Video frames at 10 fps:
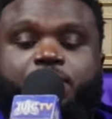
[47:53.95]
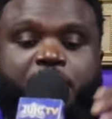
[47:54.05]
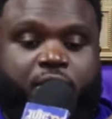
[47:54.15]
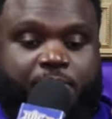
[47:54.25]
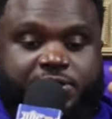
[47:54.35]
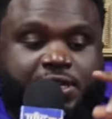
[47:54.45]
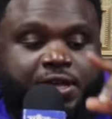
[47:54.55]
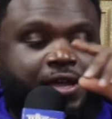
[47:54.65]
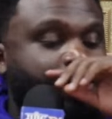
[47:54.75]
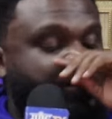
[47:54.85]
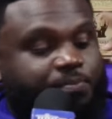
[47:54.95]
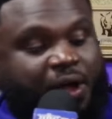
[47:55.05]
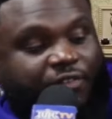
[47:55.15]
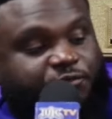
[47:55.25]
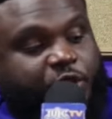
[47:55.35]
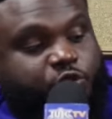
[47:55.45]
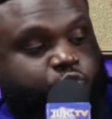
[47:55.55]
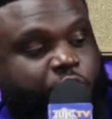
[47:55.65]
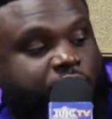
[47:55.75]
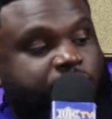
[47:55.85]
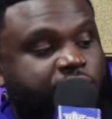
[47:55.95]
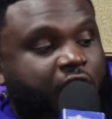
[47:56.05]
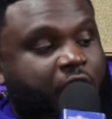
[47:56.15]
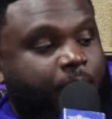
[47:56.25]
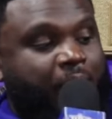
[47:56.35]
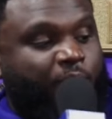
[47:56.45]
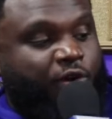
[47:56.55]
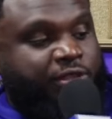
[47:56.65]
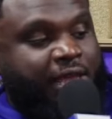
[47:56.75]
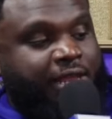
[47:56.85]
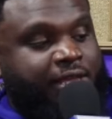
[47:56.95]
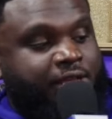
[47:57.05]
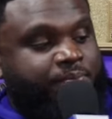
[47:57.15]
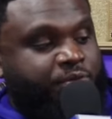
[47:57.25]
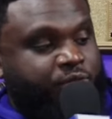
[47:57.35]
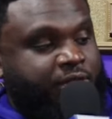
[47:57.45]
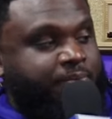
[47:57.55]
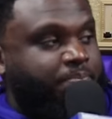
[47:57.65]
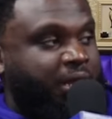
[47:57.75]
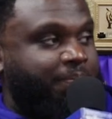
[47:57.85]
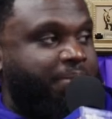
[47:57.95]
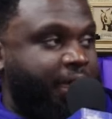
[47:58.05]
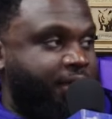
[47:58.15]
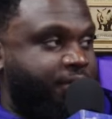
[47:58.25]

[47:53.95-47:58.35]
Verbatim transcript: Bro, I'm going to tell my first real job, I worked at a community blood bank.